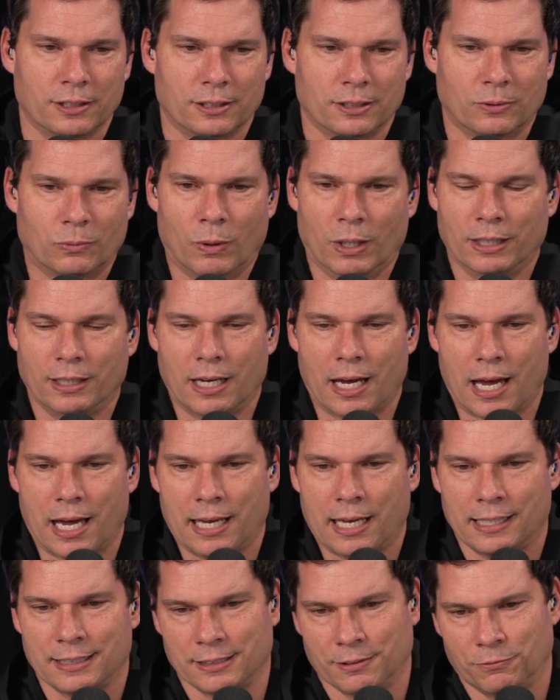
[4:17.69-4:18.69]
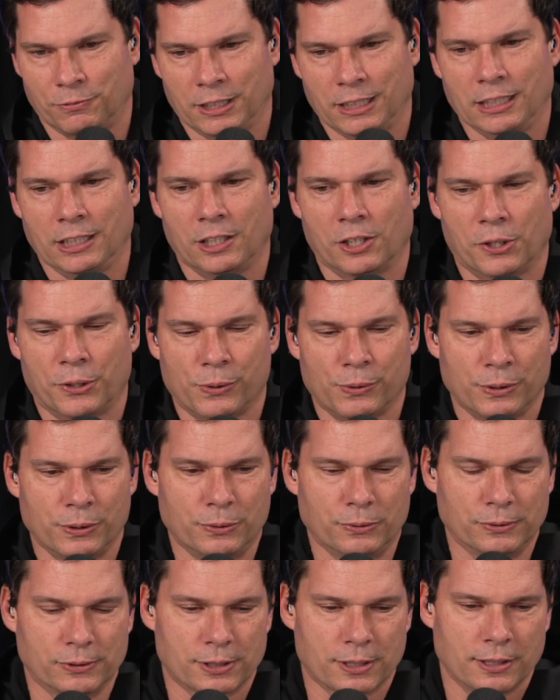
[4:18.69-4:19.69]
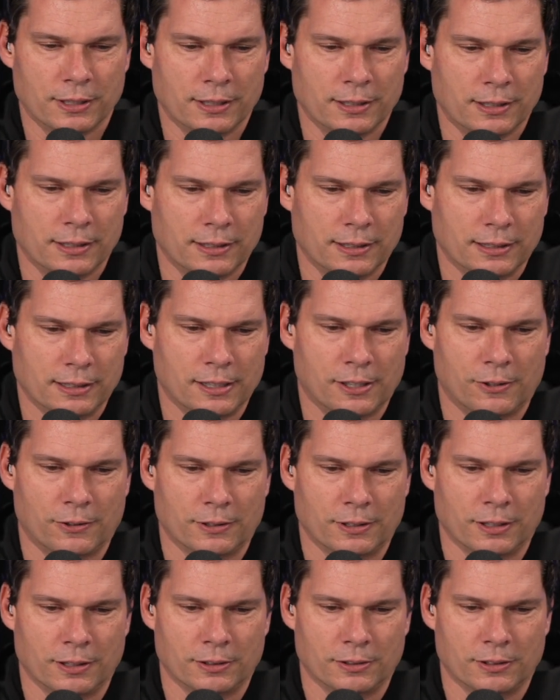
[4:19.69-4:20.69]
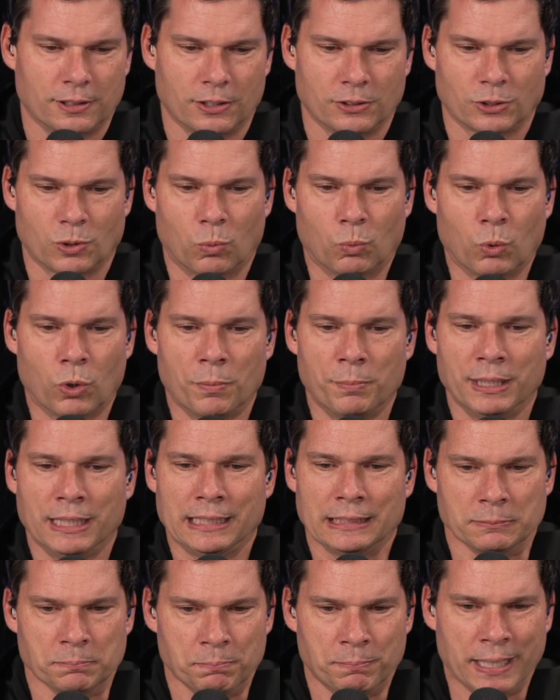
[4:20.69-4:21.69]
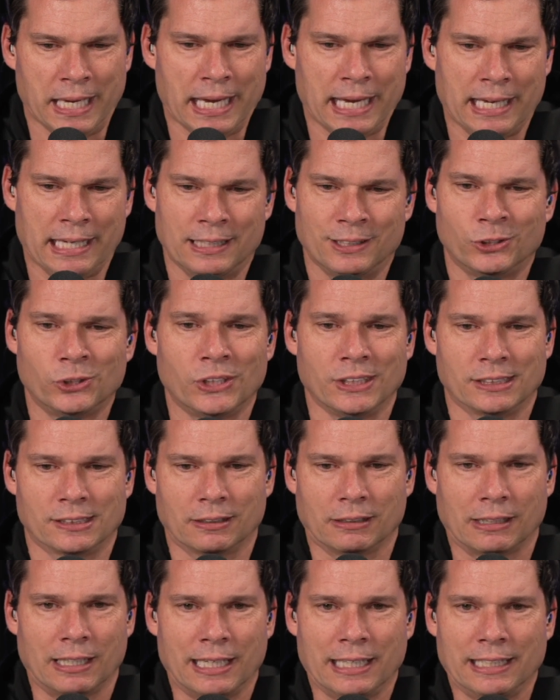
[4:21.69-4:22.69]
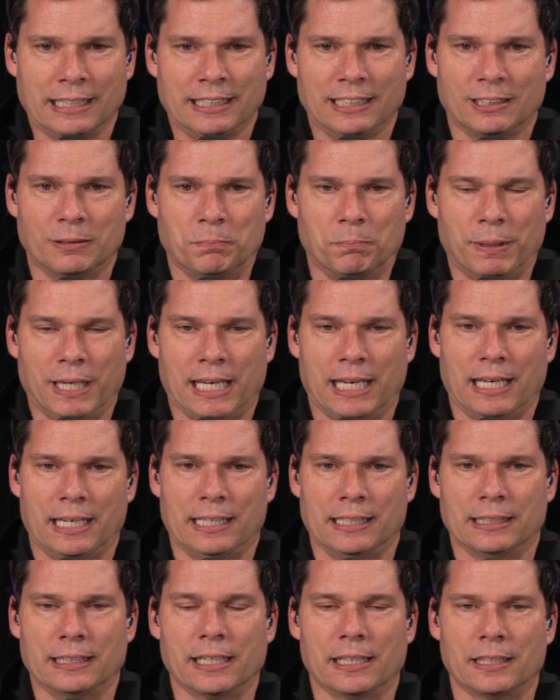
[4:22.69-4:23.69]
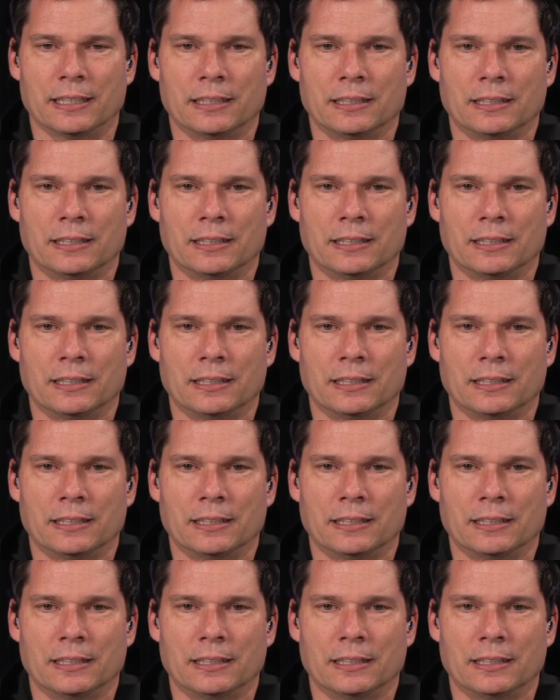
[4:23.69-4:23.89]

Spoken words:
One guy has a video who's, you know, there's a woman in bed, she's laying in bed, and the